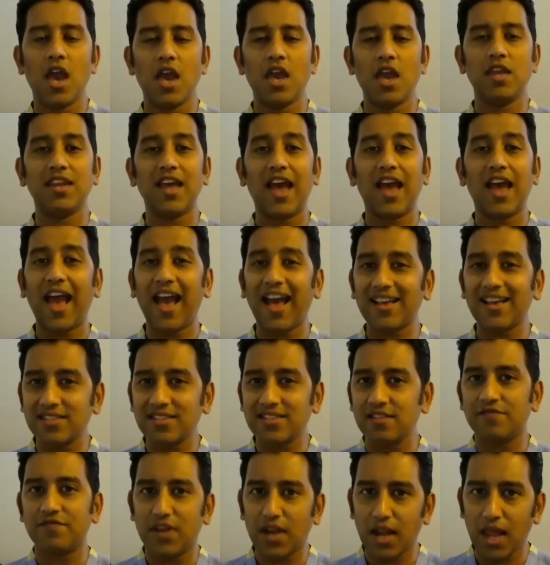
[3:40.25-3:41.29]
And
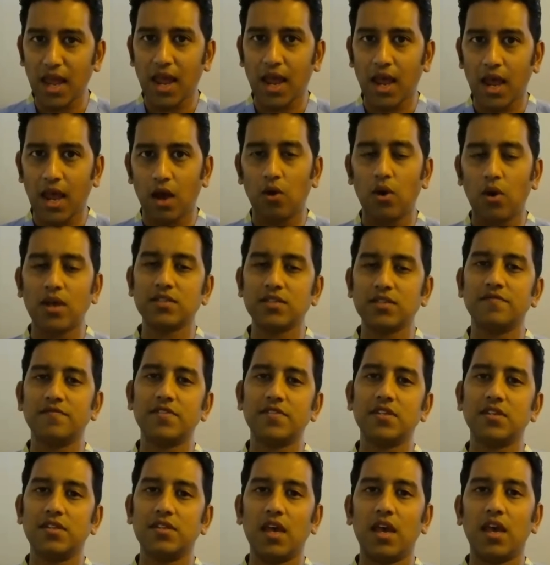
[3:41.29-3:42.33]
as of now, as
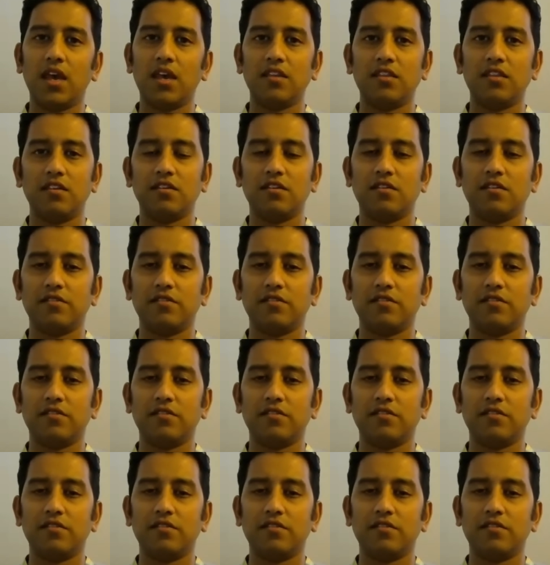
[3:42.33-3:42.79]
of today,